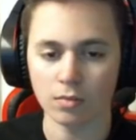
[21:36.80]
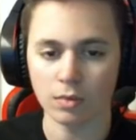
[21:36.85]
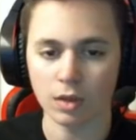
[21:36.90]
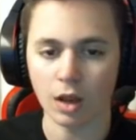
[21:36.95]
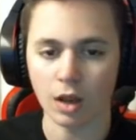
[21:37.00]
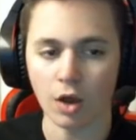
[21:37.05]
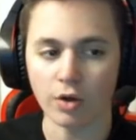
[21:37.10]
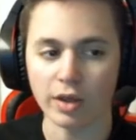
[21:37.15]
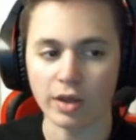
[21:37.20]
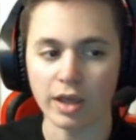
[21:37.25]

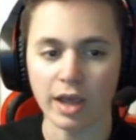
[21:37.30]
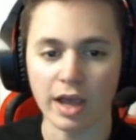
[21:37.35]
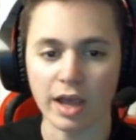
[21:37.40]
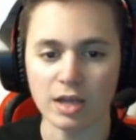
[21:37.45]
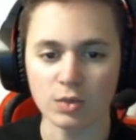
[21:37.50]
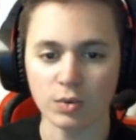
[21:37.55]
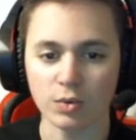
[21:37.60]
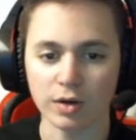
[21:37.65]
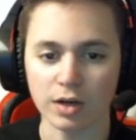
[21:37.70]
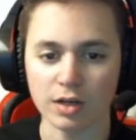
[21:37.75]
Okay guys,
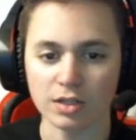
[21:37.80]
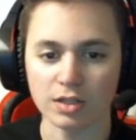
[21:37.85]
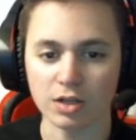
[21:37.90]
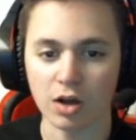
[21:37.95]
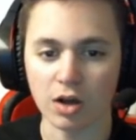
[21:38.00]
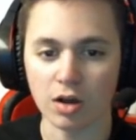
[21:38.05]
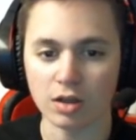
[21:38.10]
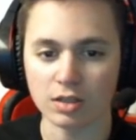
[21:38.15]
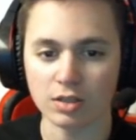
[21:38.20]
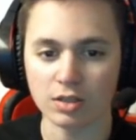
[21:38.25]
we're gonna
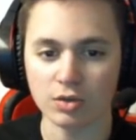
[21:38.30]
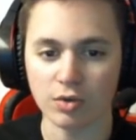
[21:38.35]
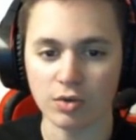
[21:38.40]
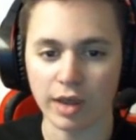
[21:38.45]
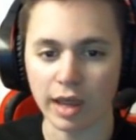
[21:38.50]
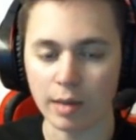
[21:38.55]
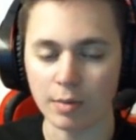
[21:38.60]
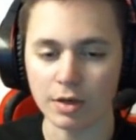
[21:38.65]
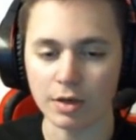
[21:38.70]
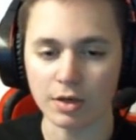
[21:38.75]
talk to
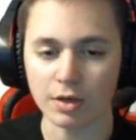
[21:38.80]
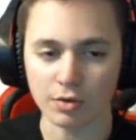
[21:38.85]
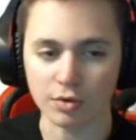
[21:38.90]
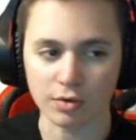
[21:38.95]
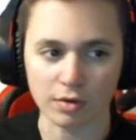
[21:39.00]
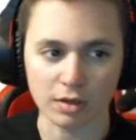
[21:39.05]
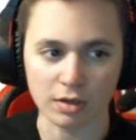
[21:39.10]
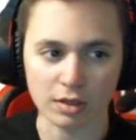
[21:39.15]
Amadeus.